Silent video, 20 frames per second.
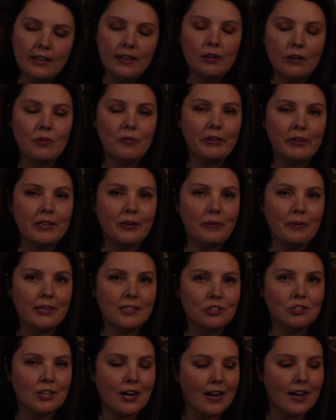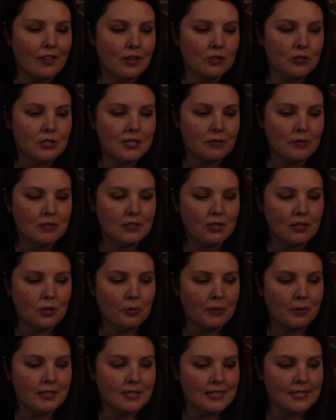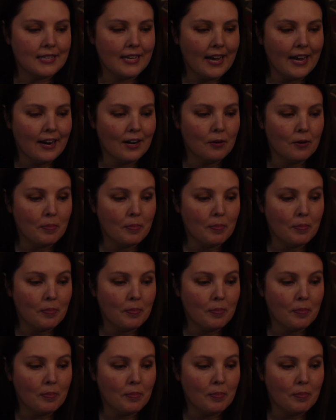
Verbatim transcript: didn't really want to try those. He was a little bit scared